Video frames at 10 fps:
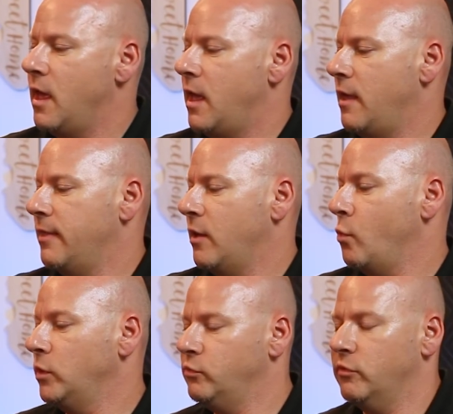And then
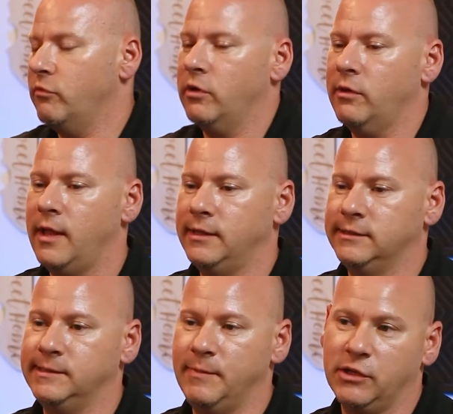once we realized the
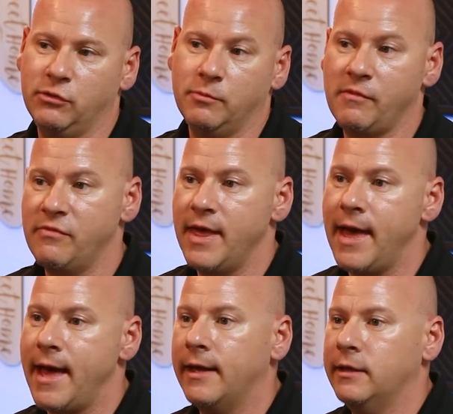spectrum of
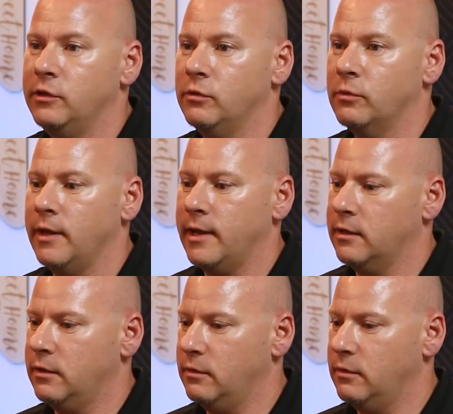that, you know, we're like,